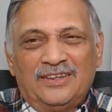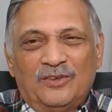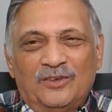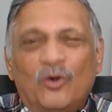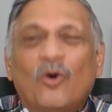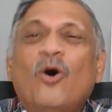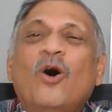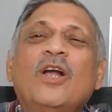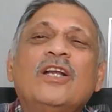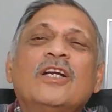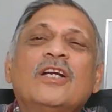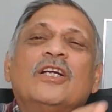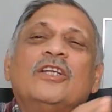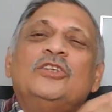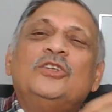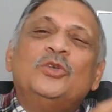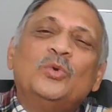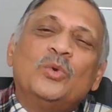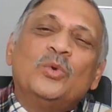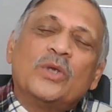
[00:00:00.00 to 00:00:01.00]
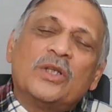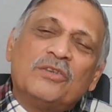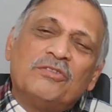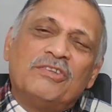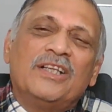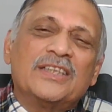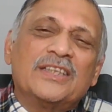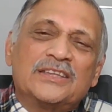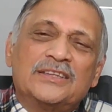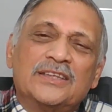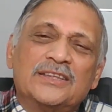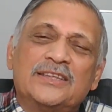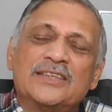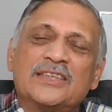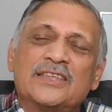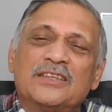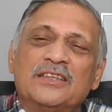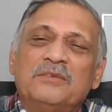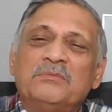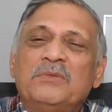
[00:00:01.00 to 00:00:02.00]
Or you reverse the
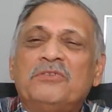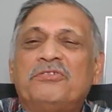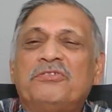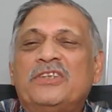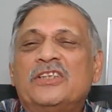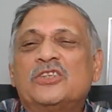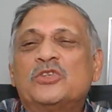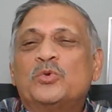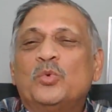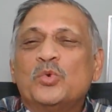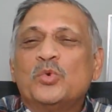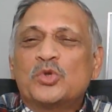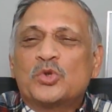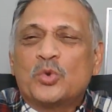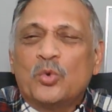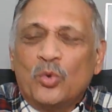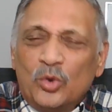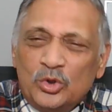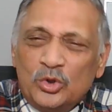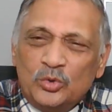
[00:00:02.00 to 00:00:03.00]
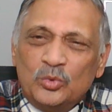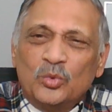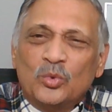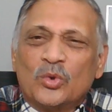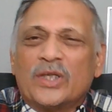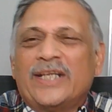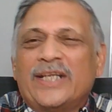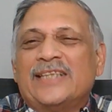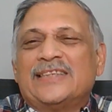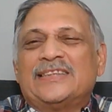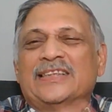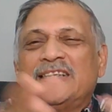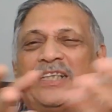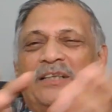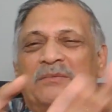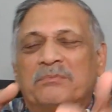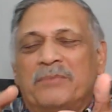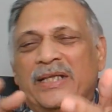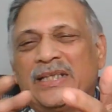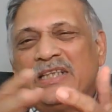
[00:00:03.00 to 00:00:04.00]
system. If it is too slow, you raise it
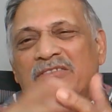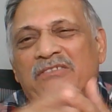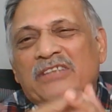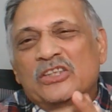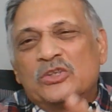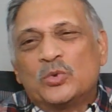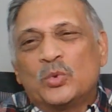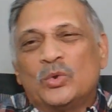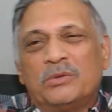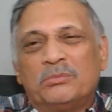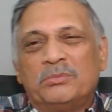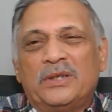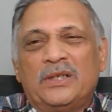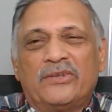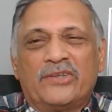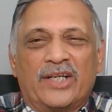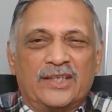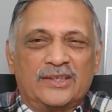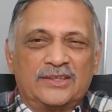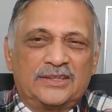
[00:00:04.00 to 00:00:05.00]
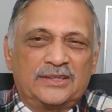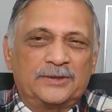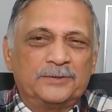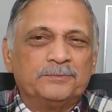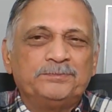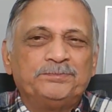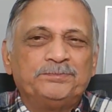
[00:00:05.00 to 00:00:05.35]
up by giving suitable drugs.